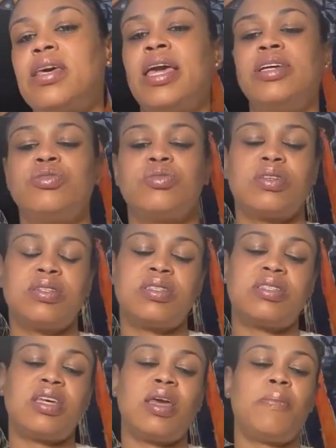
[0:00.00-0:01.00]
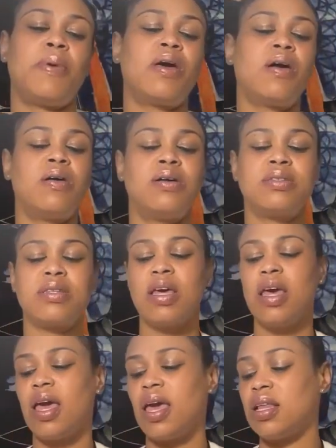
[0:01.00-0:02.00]
angels and see, because
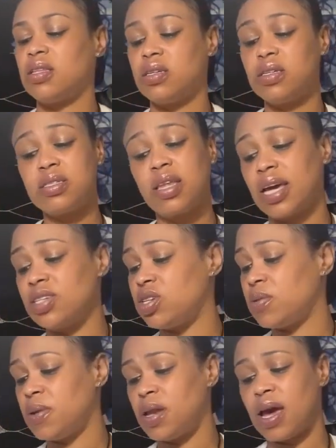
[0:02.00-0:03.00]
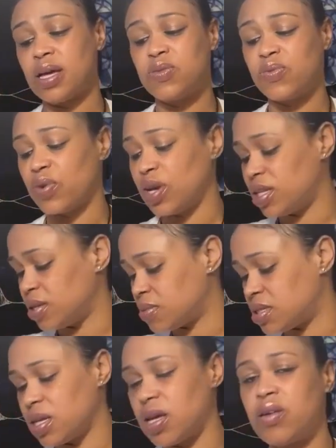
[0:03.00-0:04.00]
it looks like Gemini has freed
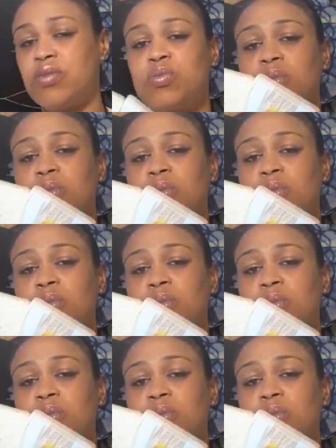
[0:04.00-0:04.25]
themselves.